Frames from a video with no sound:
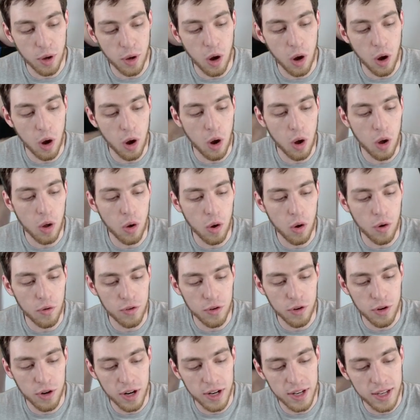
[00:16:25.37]
all
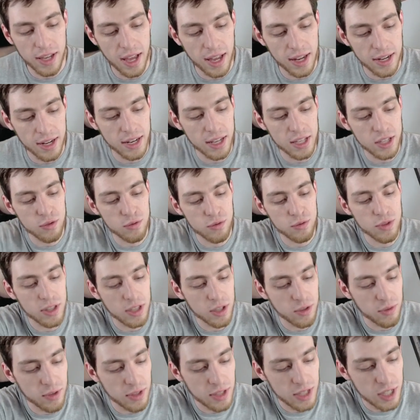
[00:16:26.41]
over again. It's
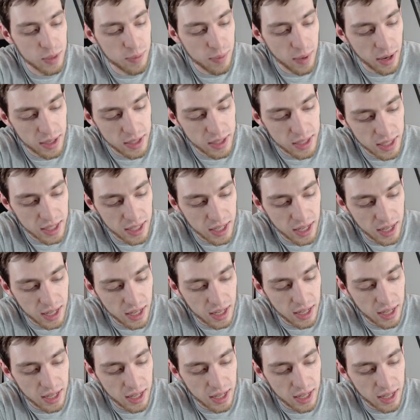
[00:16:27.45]
really, really spicy.